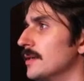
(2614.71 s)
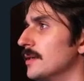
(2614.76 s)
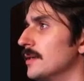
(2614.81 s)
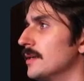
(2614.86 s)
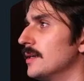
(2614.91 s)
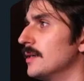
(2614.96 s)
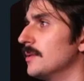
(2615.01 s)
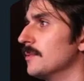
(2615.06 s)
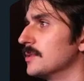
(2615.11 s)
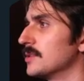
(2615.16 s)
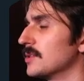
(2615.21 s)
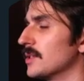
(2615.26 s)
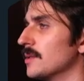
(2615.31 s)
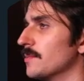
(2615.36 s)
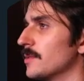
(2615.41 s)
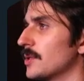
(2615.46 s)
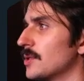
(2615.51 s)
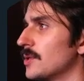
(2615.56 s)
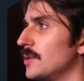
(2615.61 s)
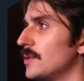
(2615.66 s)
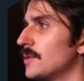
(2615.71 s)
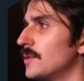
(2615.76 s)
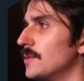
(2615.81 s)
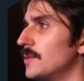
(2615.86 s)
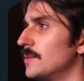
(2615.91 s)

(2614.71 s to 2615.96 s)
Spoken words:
We'll sign up with Google.